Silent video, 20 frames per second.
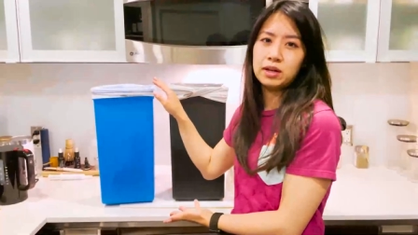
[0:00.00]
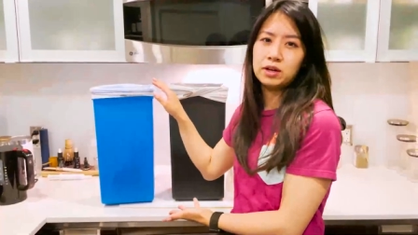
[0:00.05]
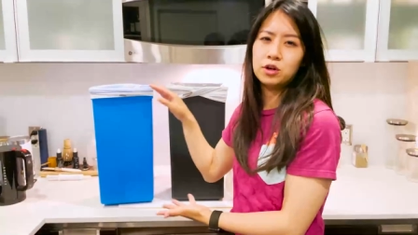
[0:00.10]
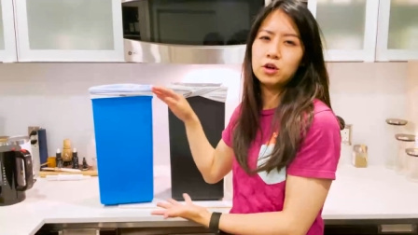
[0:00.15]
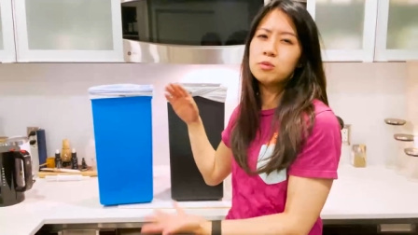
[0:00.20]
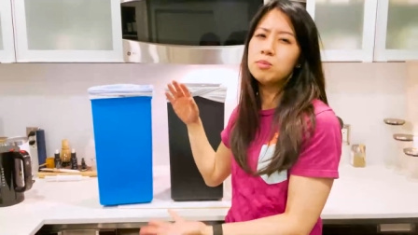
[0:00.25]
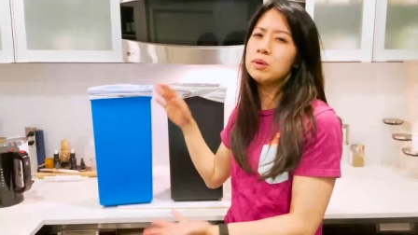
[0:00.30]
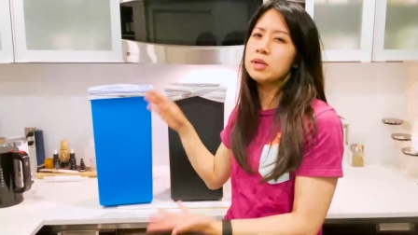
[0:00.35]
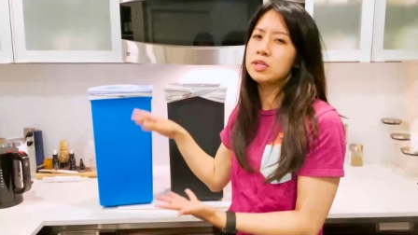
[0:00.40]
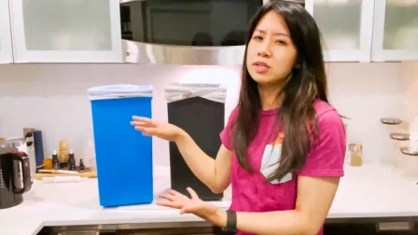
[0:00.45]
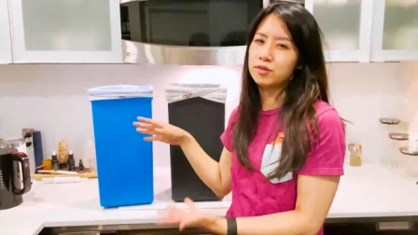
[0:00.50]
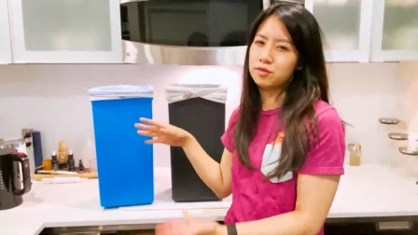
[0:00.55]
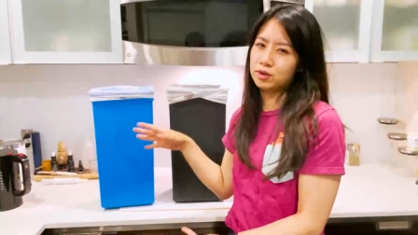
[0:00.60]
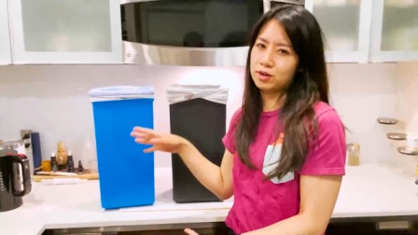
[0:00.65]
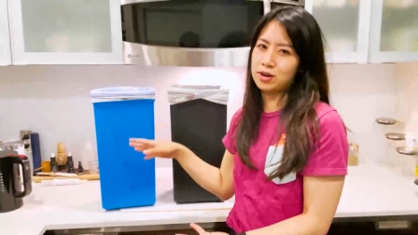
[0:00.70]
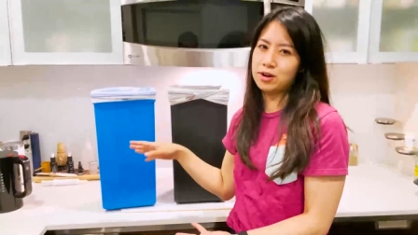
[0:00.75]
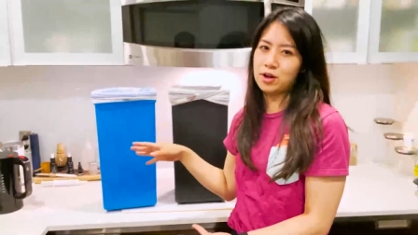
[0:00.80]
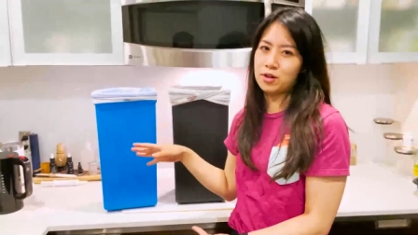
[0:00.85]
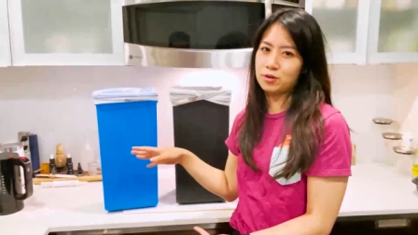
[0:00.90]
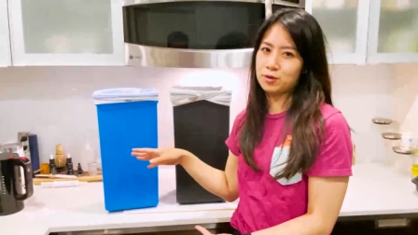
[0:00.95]
It could be
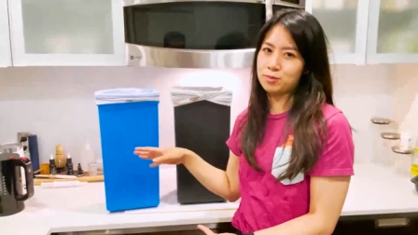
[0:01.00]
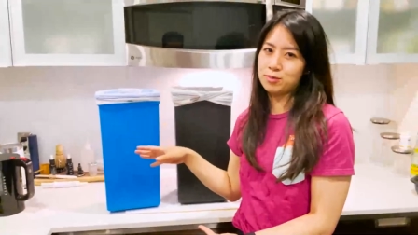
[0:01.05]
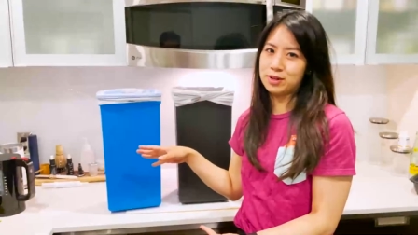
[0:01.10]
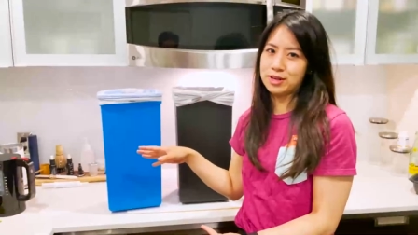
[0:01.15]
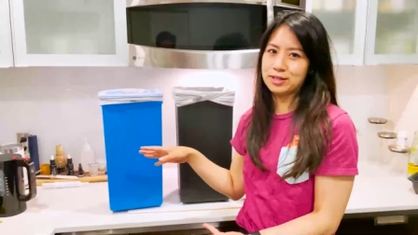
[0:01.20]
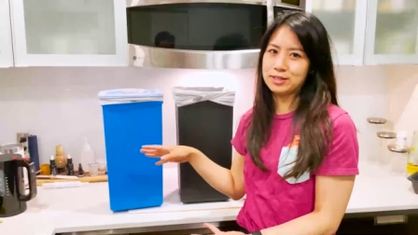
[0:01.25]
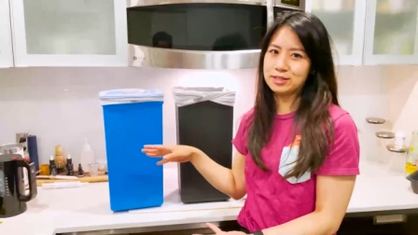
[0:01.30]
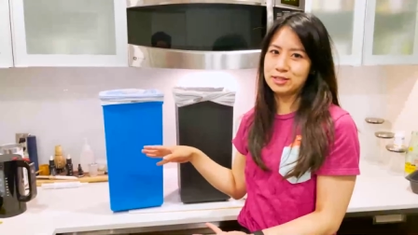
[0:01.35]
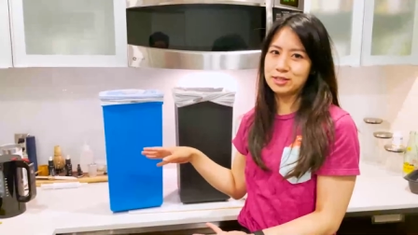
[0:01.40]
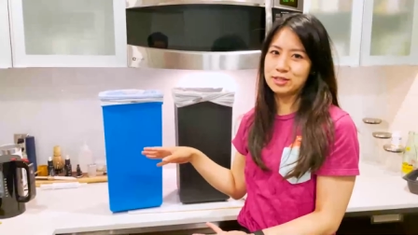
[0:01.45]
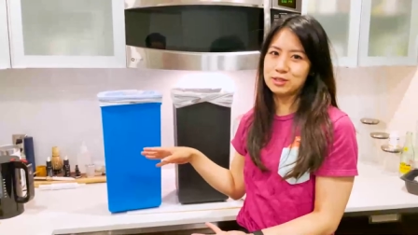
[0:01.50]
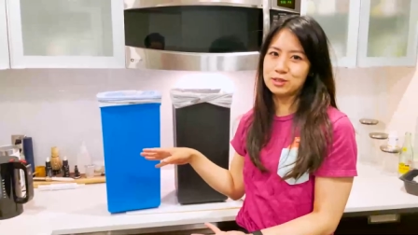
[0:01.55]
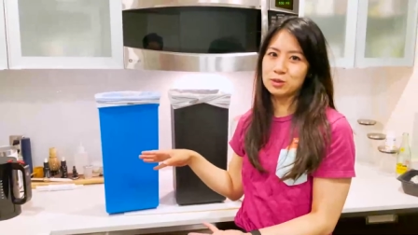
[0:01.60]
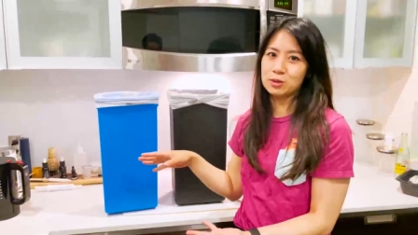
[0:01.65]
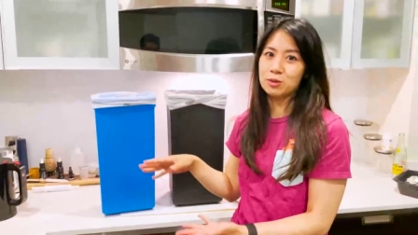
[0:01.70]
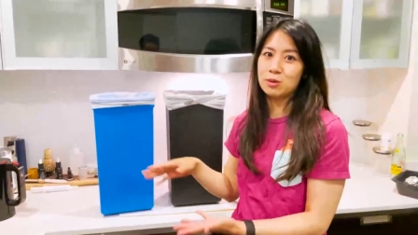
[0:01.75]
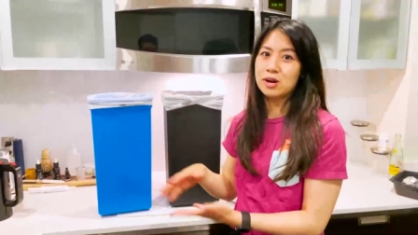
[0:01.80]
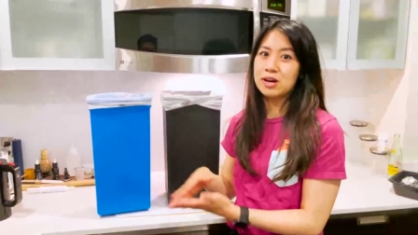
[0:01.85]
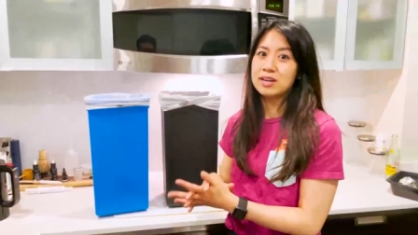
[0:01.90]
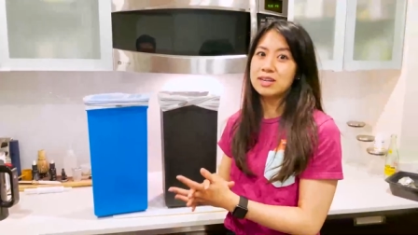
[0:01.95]
different in other places.
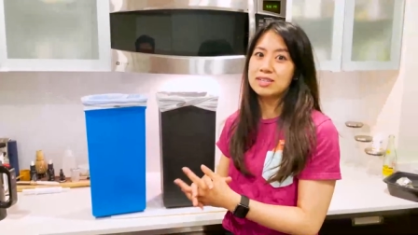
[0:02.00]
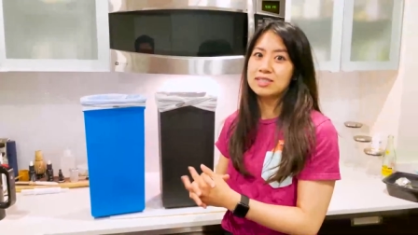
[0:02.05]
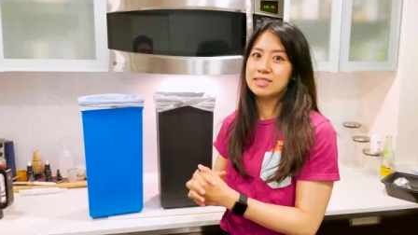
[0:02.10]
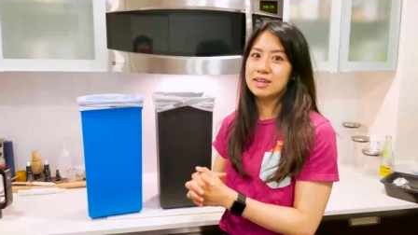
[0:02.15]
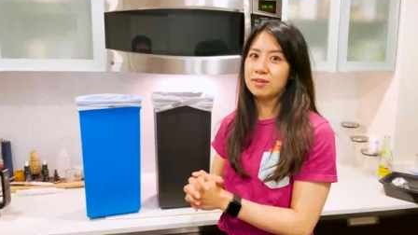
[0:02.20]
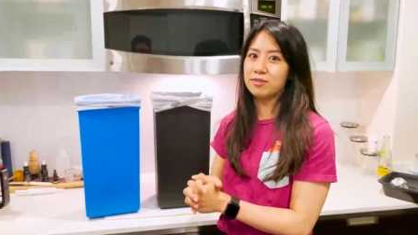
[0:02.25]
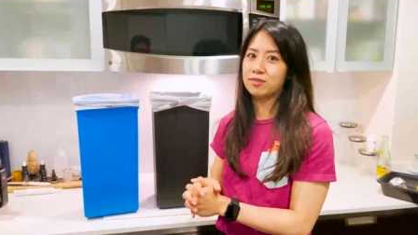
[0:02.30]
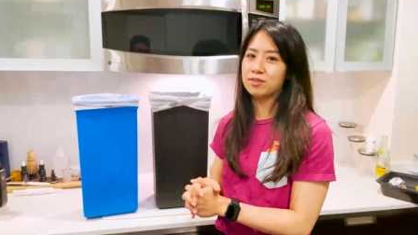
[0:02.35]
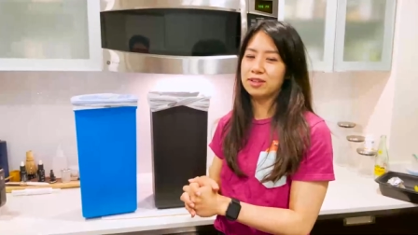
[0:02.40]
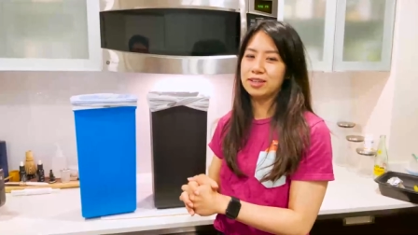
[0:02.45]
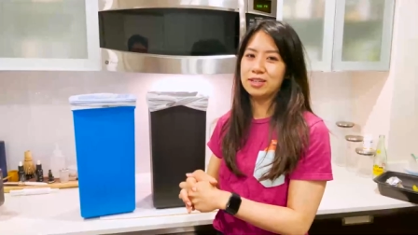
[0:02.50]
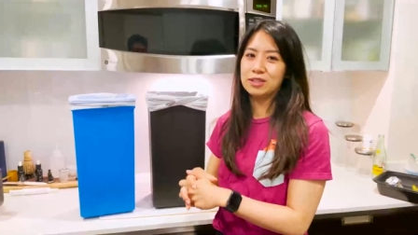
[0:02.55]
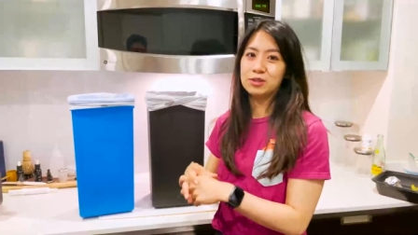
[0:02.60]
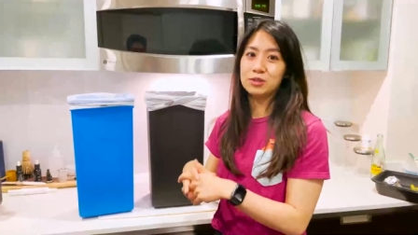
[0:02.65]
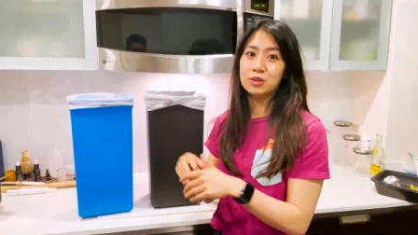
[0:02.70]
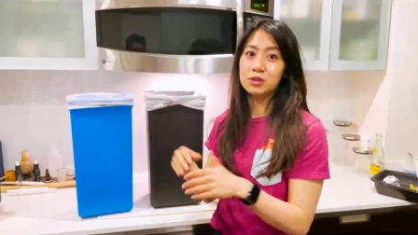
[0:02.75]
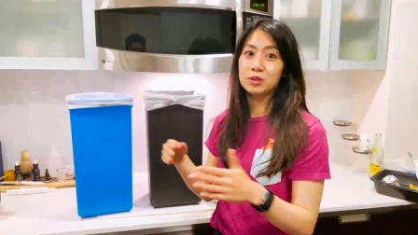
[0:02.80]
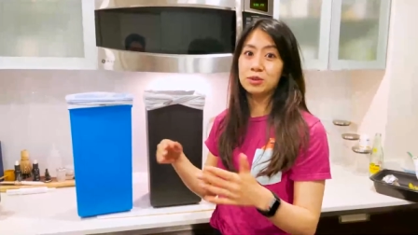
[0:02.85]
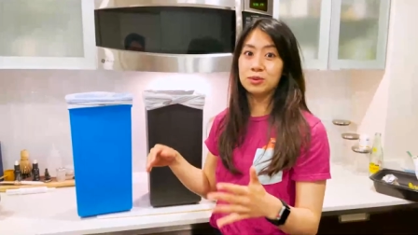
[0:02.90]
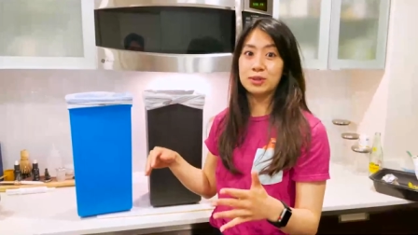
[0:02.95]
So definitely
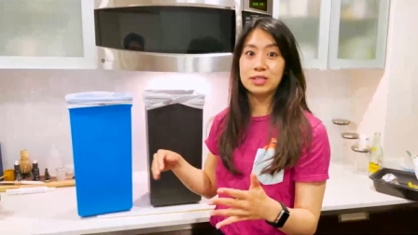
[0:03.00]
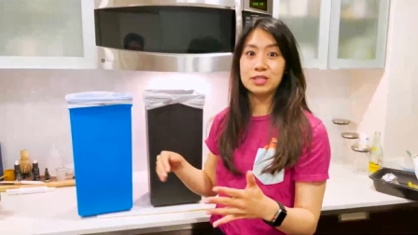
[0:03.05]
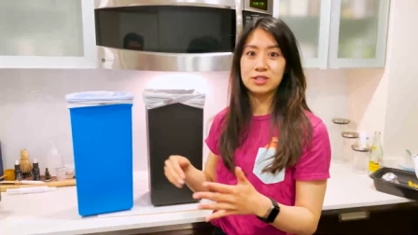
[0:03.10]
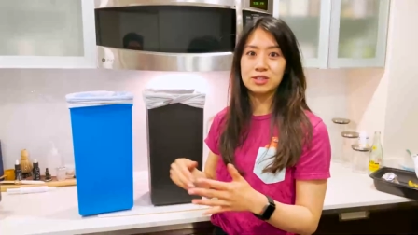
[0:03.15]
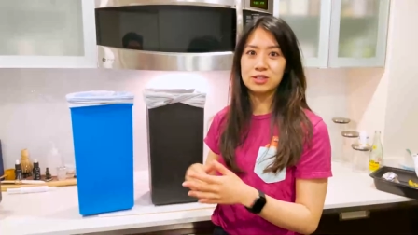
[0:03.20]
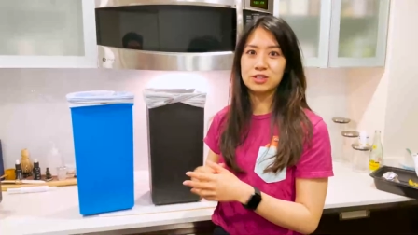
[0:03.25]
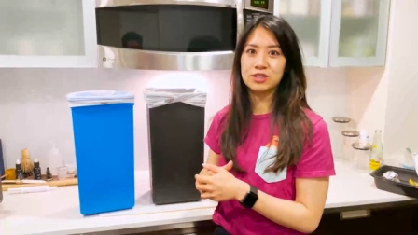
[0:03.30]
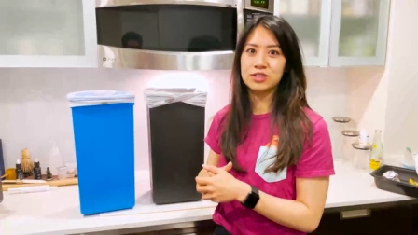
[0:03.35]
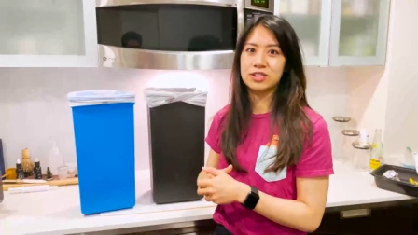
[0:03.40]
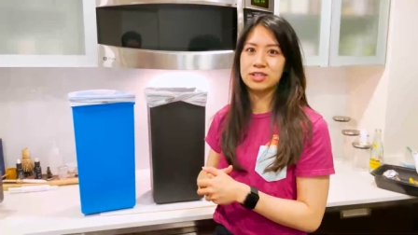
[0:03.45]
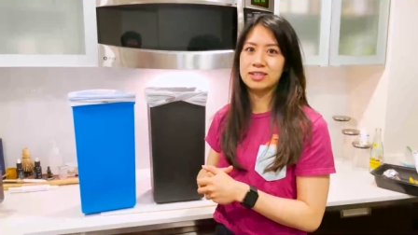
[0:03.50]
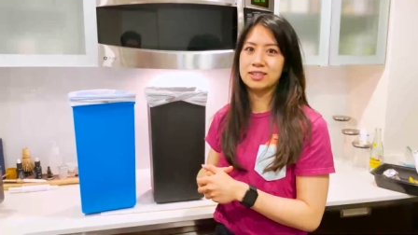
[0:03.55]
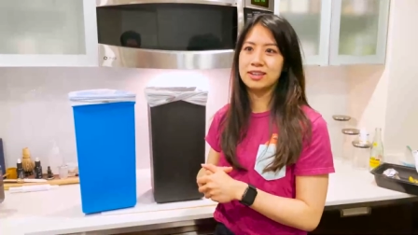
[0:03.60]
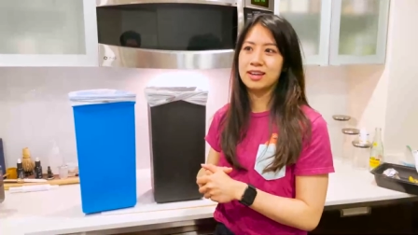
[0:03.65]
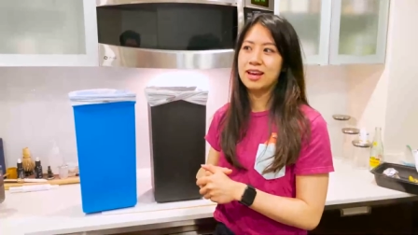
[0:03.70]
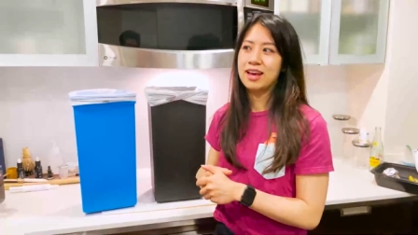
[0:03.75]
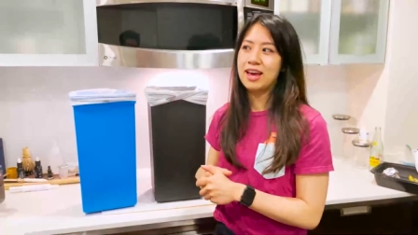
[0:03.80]
do your research and,